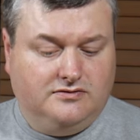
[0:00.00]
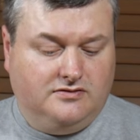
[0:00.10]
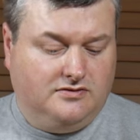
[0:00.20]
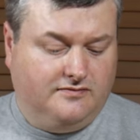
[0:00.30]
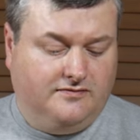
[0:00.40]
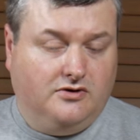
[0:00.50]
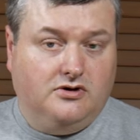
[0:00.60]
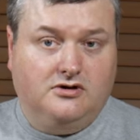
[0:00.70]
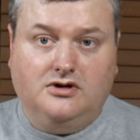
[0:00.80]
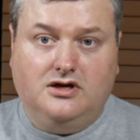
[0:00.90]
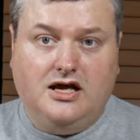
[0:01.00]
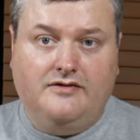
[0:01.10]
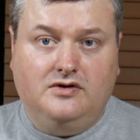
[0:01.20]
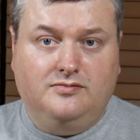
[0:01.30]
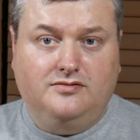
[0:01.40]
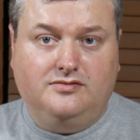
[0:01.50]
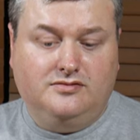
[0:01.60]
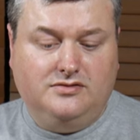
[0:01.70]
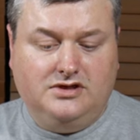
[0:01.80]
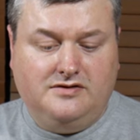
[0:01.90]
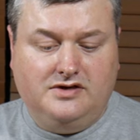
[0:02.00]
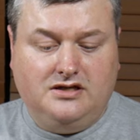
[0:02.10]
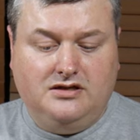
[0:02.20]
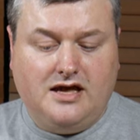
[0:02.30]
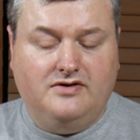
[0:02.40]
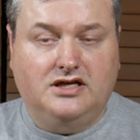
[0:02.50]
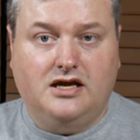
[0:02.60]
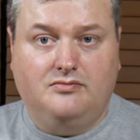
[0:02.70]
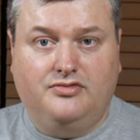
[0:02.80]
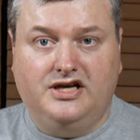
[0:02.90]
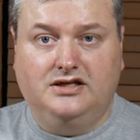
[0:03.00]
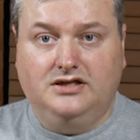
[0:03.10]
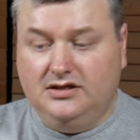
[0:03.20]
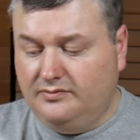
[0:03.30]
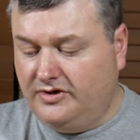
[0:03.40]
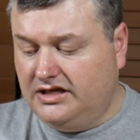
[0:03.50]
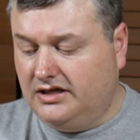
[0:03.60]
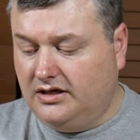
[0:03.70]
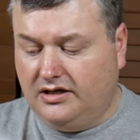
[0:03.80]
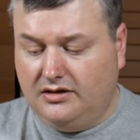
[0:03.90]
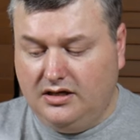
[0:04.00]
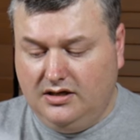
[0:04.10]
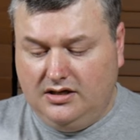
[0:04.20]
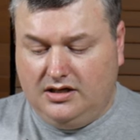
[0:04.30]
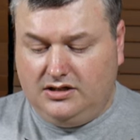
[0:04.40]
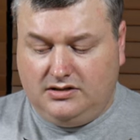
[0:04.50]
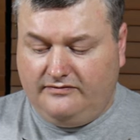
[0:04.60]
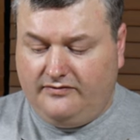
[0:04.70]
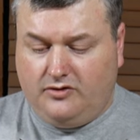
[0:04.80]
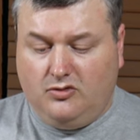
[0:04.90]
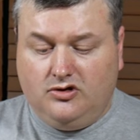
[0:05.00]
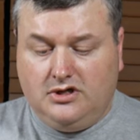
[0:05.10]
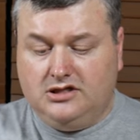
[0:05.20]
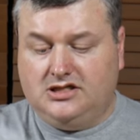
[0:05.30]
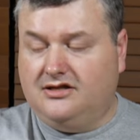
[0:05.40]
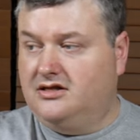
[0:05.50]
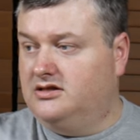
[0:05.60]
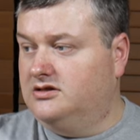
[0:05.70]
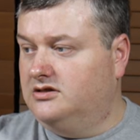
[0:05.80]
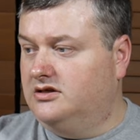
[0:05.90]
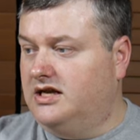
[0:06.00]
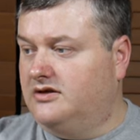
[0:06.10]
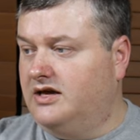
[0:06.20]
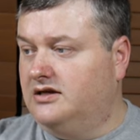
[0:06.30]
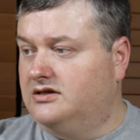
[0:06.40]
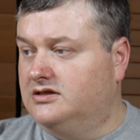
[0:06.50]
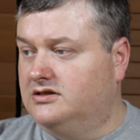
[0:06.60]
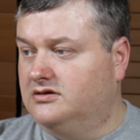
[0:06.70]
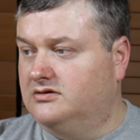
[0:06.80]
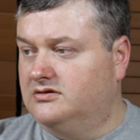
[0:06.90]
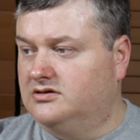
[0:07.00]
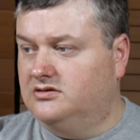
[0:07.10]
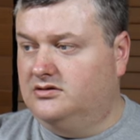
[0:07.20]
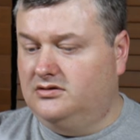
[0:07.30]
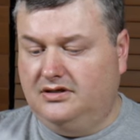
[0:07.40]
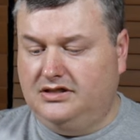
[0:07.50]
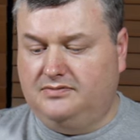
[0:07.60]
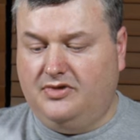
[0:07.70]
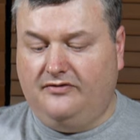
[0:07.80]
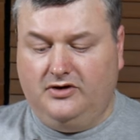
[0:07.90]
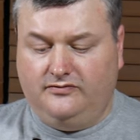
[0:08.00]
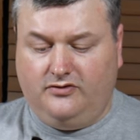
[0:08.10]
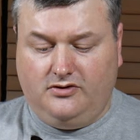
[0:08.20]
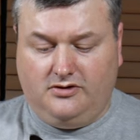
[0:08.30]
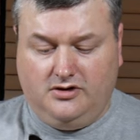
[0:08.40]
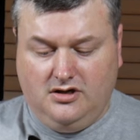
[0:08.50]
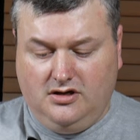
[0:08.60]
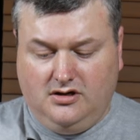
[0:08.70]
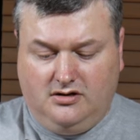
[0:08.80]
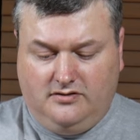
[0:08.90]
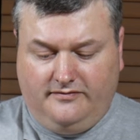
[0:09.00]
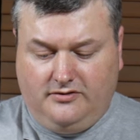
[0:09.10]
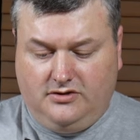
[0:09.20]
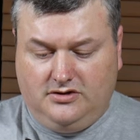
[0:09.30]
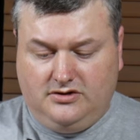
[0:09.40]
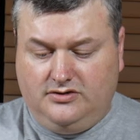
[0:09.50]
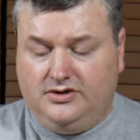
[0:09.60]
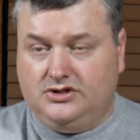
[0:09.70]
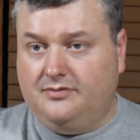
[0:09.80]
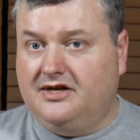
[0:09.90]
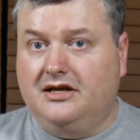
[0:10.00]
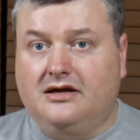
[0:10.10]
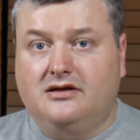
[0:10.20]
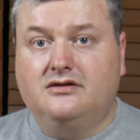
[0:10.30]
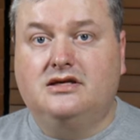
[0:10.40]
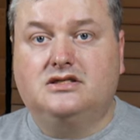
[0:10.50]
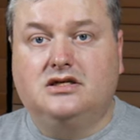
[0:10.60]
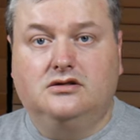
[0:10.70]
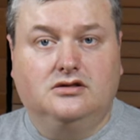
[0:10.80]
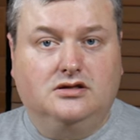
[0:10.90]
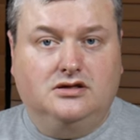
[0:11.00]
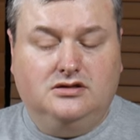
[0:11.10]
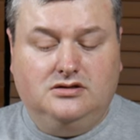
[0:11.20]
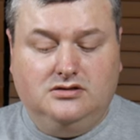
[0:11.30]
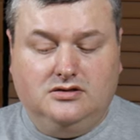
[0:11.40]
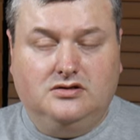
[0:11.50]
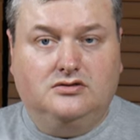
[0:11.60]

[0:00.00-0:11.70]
for everyday printing, and for models like that. It's perfect for doing something like this, and or